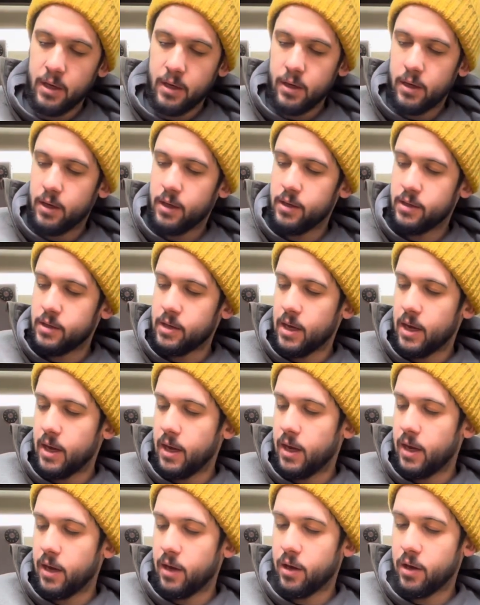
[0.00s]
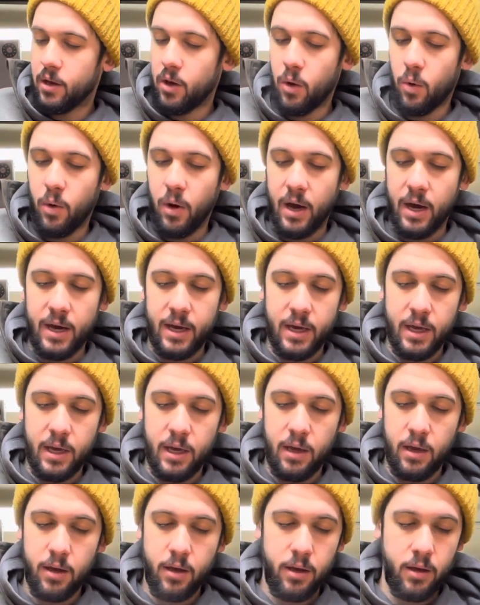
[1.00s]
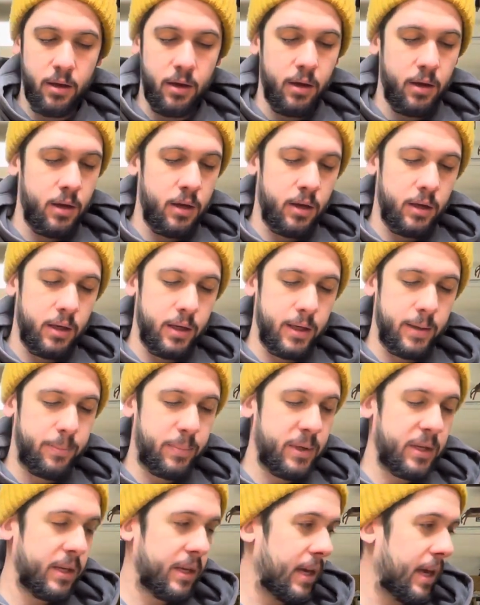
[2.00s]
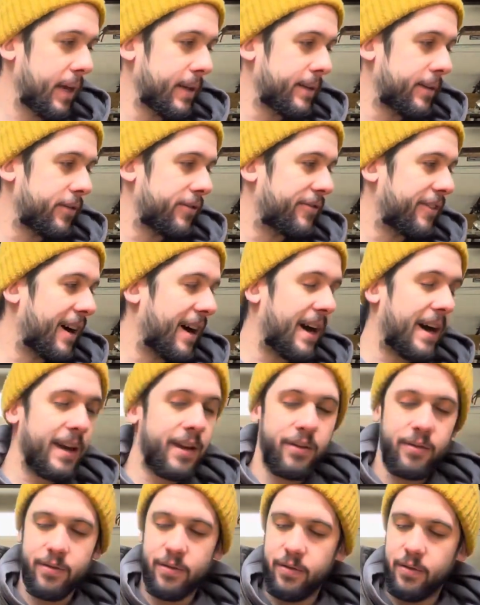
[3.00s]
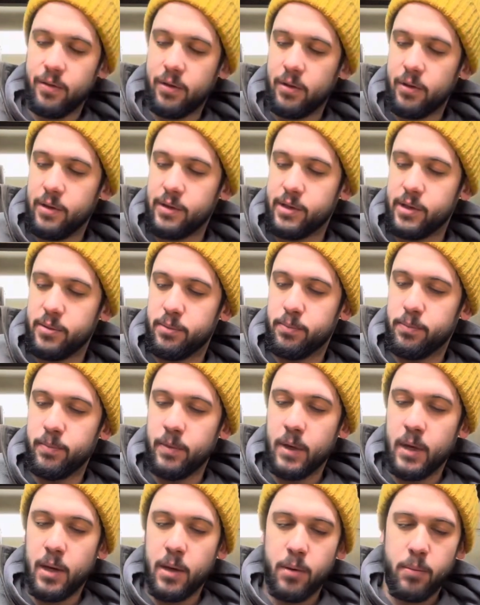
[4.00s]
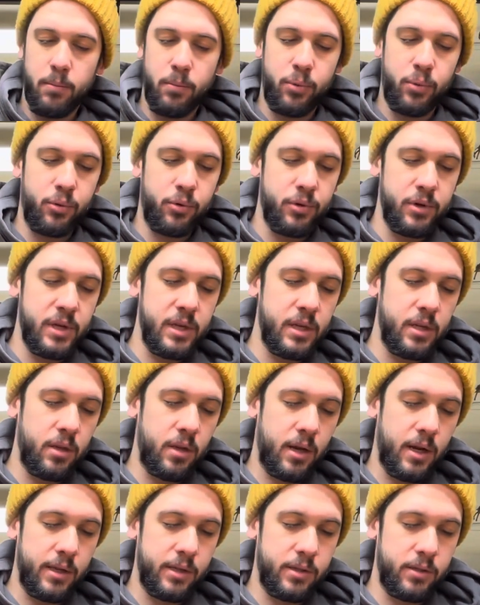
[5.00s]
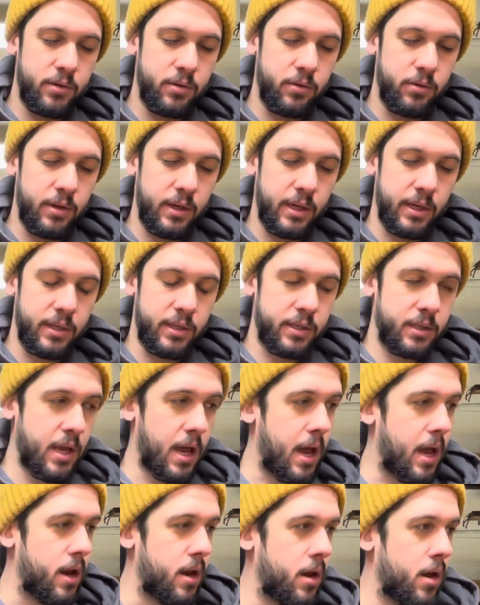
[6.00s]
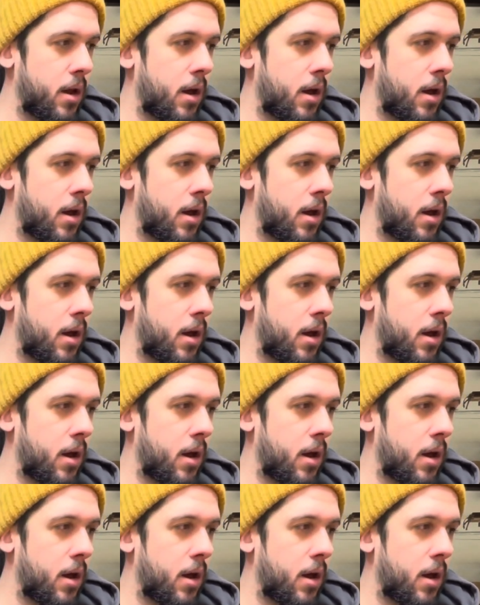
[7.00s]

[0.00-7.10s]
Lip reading: is a Kawaii Ep85, and this is pre-lawsuit, like I said.